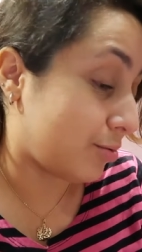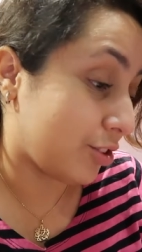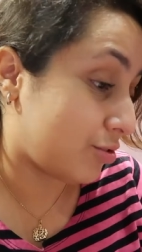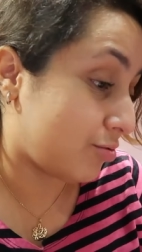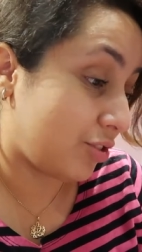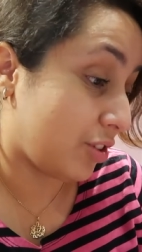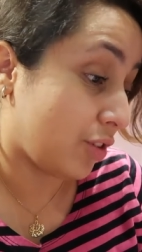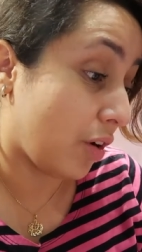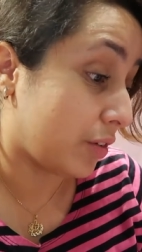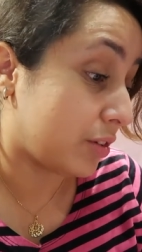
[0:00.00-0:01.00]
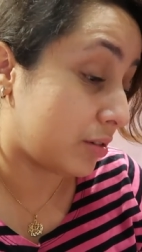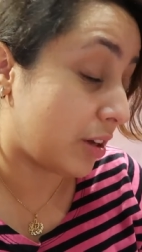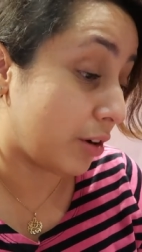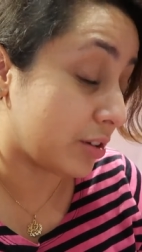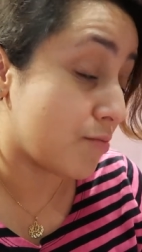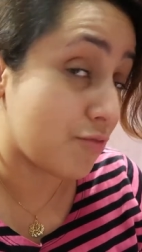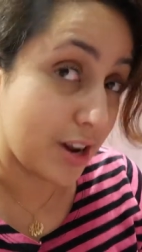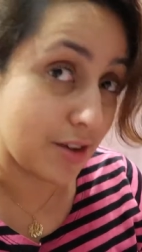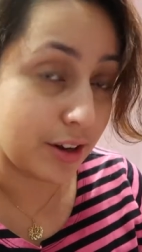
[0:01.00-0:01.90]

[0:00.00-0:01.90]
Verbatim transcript: just the songs, there are some really,